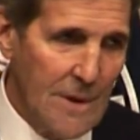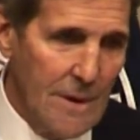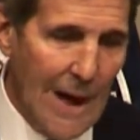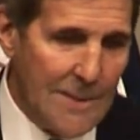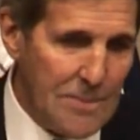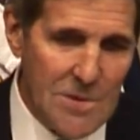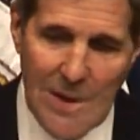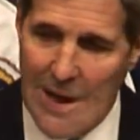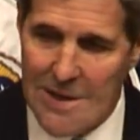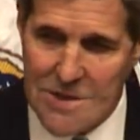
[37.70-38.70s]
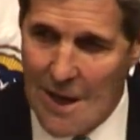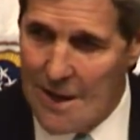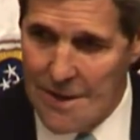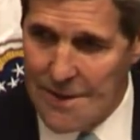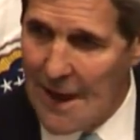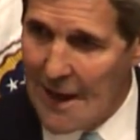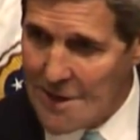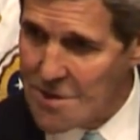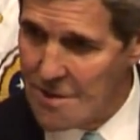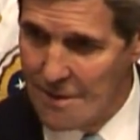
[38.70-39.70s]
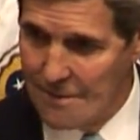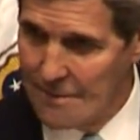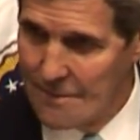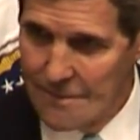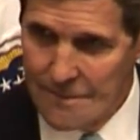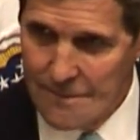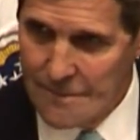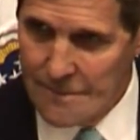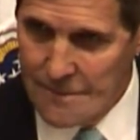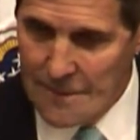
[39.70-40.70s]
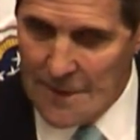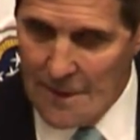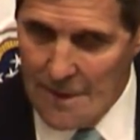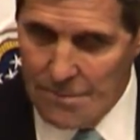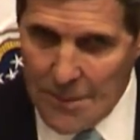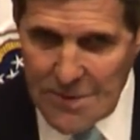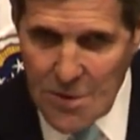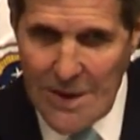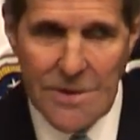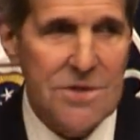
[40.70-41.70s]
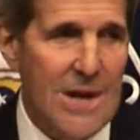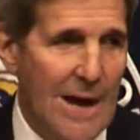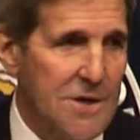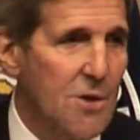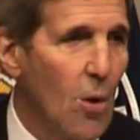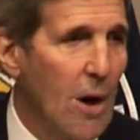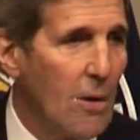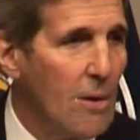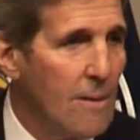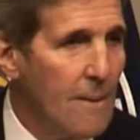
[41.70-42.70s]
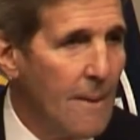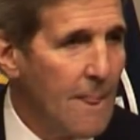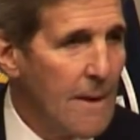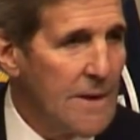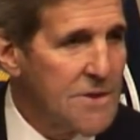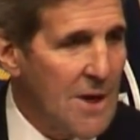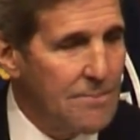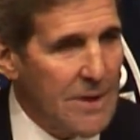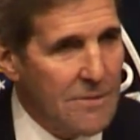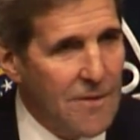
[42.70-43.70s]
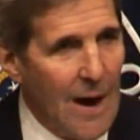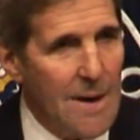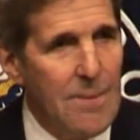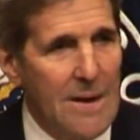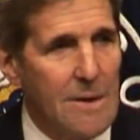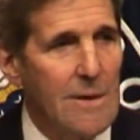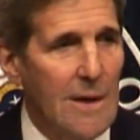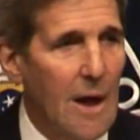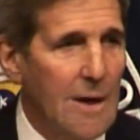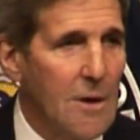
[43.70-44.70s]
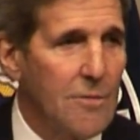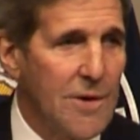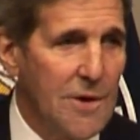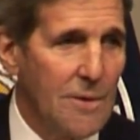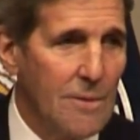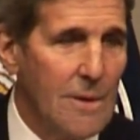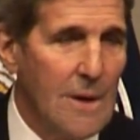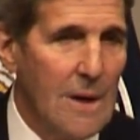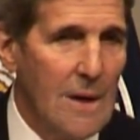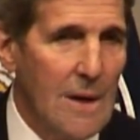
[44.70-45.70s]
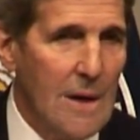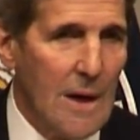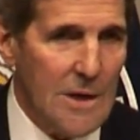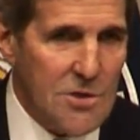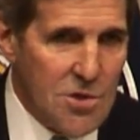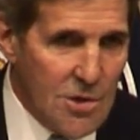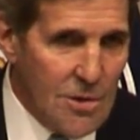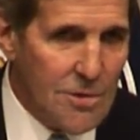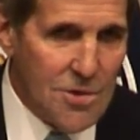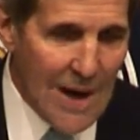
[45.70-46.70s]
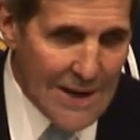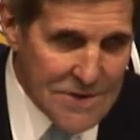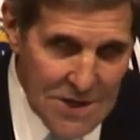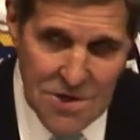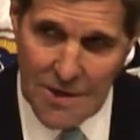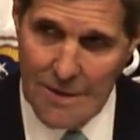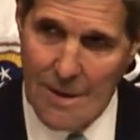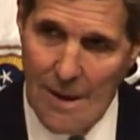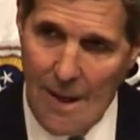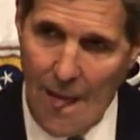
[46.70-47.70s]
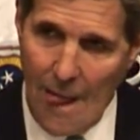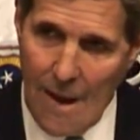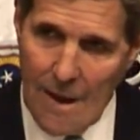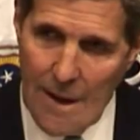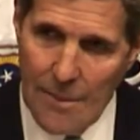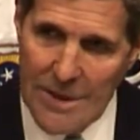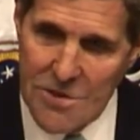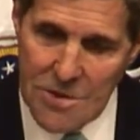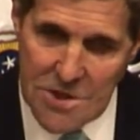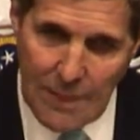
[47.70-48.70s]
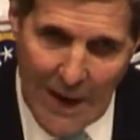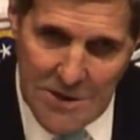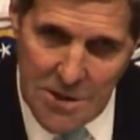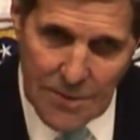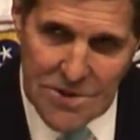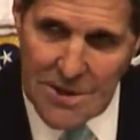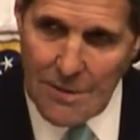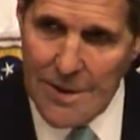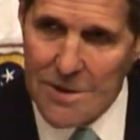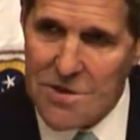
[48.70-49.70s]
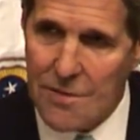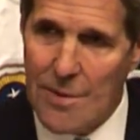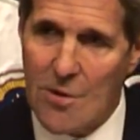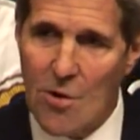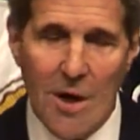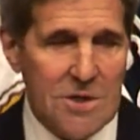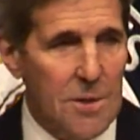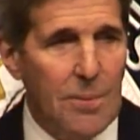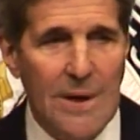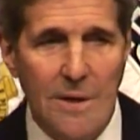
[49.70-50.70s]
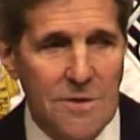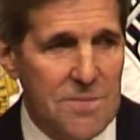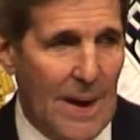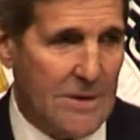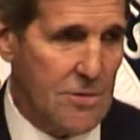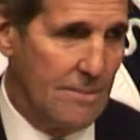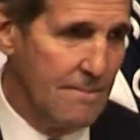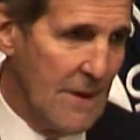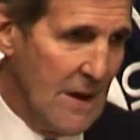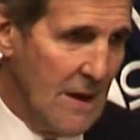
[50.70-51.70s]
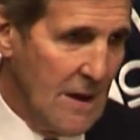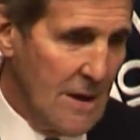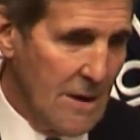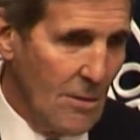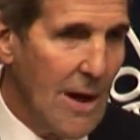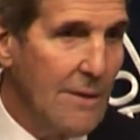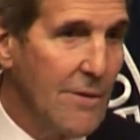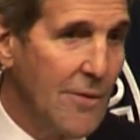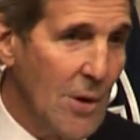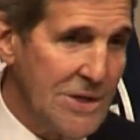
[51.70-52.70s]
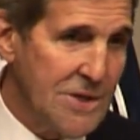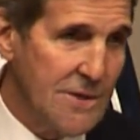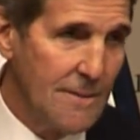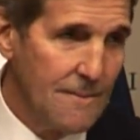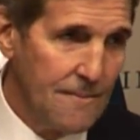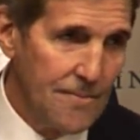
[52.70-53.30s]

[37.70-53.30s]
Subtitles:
not between Assad and Daesh, but between the status quo and something far better and long overdue, a true transition in which responsible Syrians from across the political spectrum will have a voice.